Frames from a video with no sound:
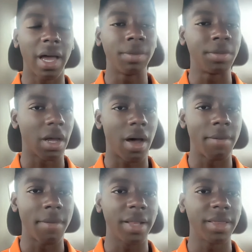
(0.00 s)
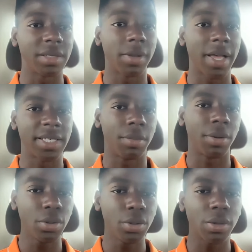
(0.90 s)
really help to combat this
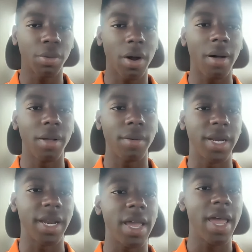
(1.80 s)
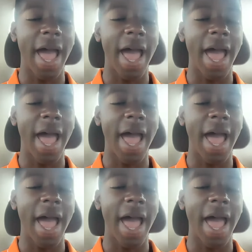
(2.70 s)
plastic pollution problem. And